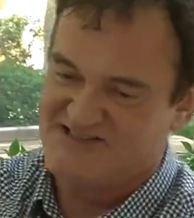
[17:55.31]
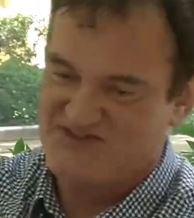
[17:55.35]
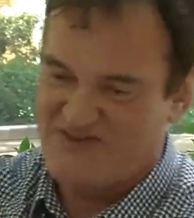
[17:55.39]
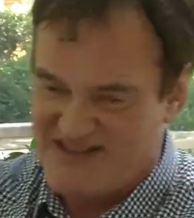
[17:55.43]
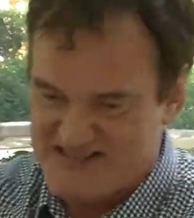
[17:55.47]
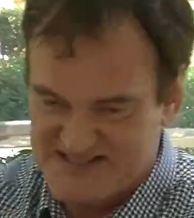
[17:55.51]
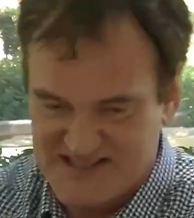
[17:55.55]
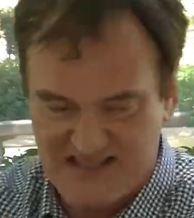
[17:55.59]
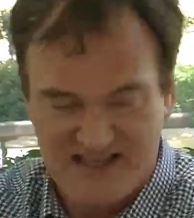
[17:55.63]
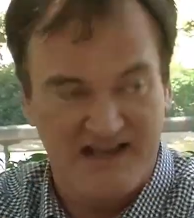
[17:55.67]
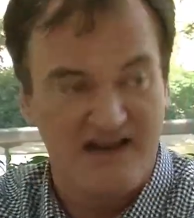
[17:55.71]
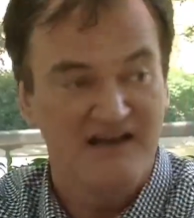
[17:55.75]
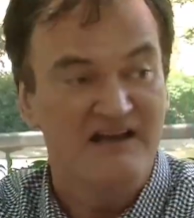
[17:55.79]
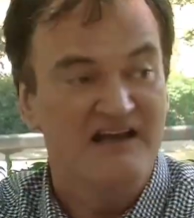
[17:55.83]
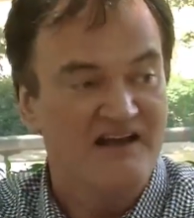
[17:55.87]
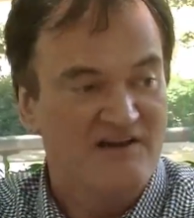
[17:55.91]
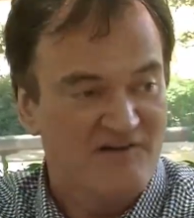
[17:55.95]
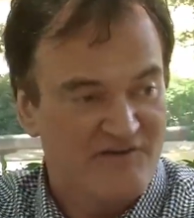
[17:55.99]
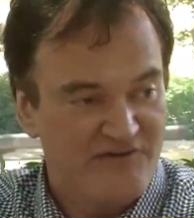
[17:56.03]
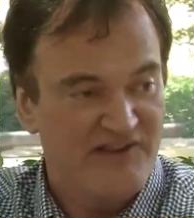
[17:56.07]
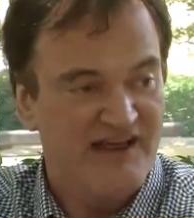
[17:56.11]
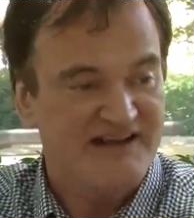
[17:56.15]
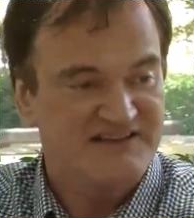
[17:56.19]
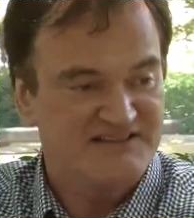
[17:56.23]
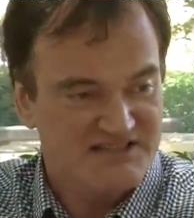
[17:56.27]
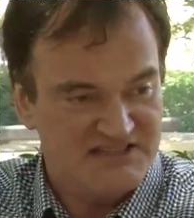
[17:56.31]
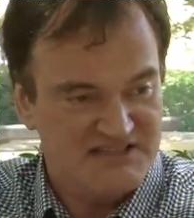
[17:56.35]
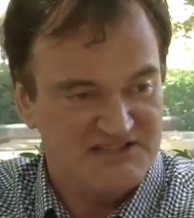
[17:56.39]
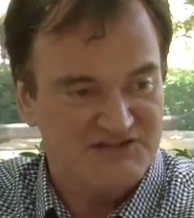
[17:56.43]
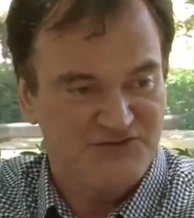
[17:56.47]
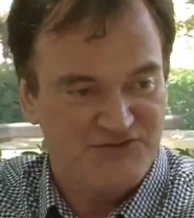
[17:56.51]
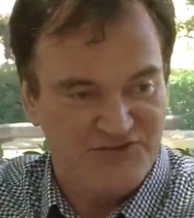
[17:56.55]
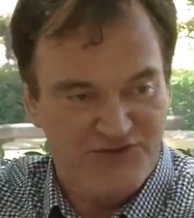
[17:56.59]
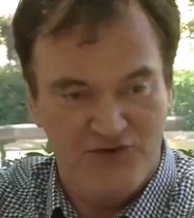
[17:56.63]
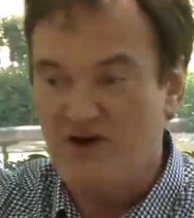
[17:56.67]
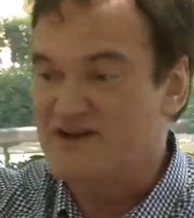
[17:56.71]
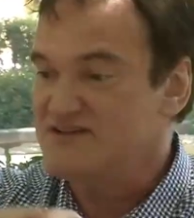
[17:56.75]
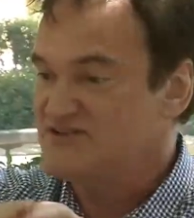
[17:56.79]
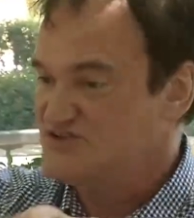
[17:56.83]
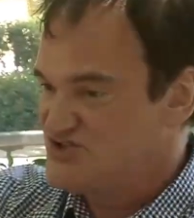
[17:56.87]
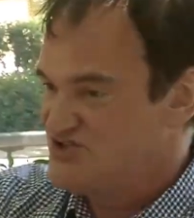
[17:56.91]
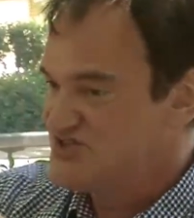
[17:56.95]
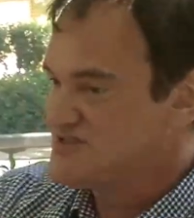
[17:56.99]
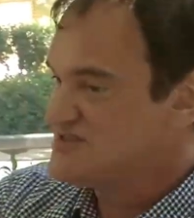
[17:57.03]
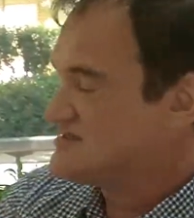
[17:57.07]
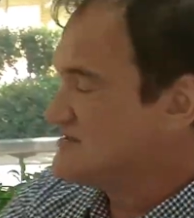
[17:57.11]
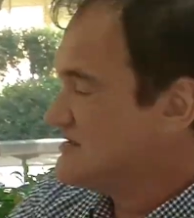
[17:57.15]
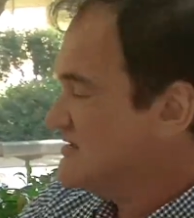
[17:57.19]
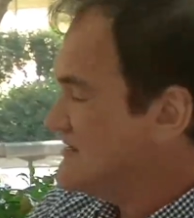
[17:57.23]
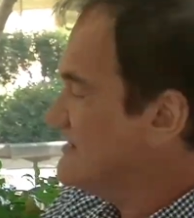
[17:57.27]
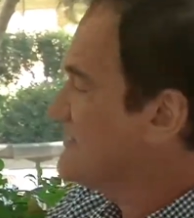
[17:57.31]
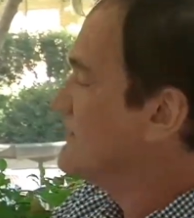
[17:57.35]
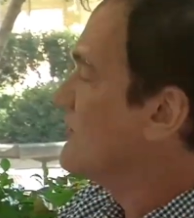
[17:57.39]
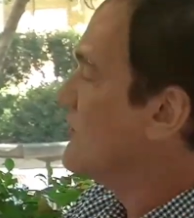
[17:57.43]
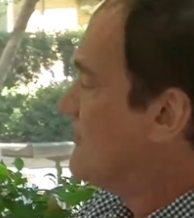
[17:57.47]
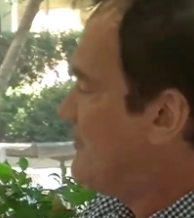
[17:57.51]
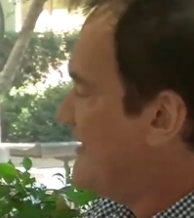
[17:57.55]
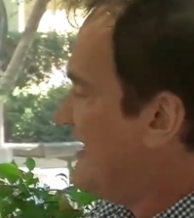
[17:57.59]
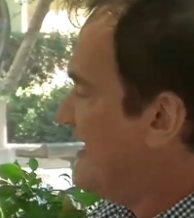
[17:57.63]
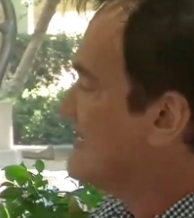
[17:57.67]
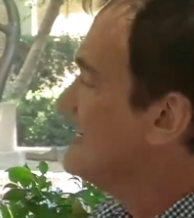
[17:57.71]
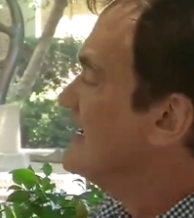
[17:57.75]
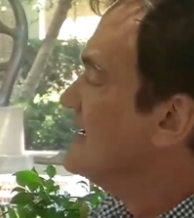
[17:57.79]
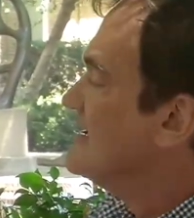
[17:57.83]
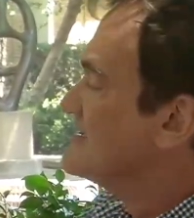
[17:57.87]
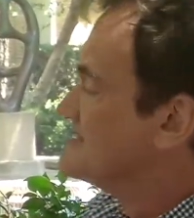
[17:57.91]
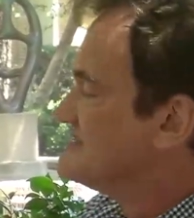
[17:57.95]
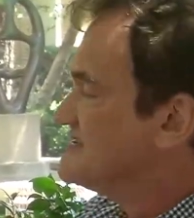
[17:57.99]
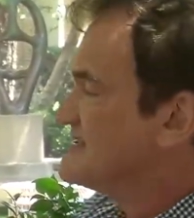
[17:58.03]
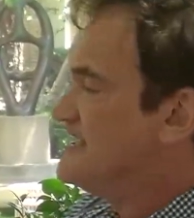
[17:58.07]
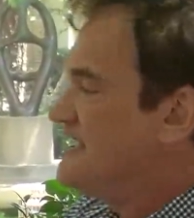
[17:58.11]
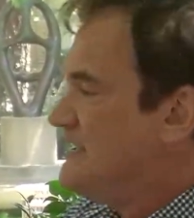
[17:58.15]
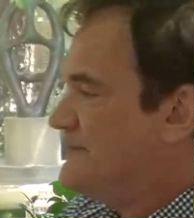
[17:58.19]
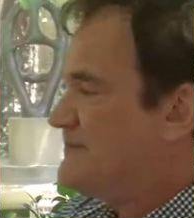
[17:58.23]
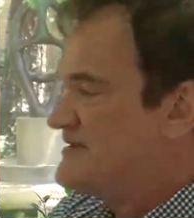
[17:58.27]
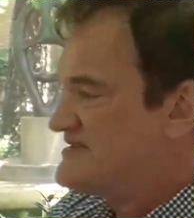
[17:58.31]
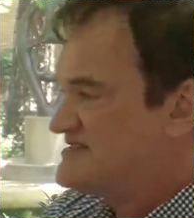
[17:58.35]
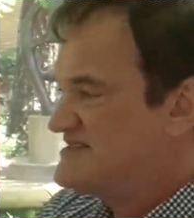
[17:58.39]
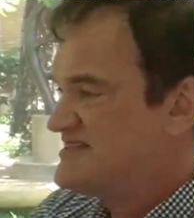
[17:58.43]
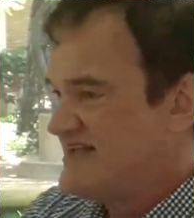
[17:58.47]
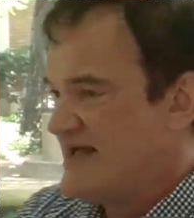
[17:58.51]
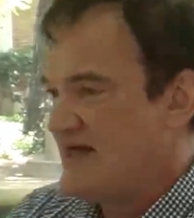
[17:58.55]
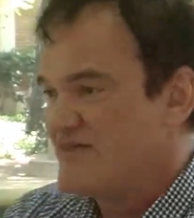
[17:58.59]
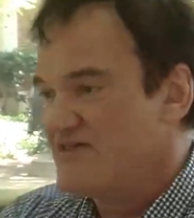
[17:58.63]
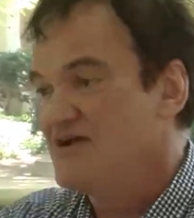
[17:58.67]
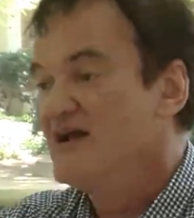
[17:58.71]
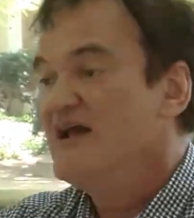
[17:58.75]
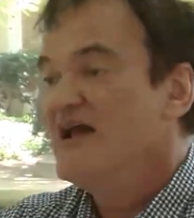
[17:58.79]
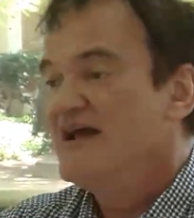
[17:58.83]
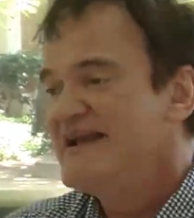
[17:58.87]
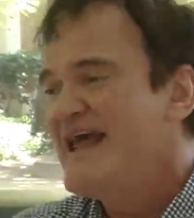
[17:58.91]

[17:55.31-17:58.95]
So he has to kind of flex his foot just a little bit to keep it together.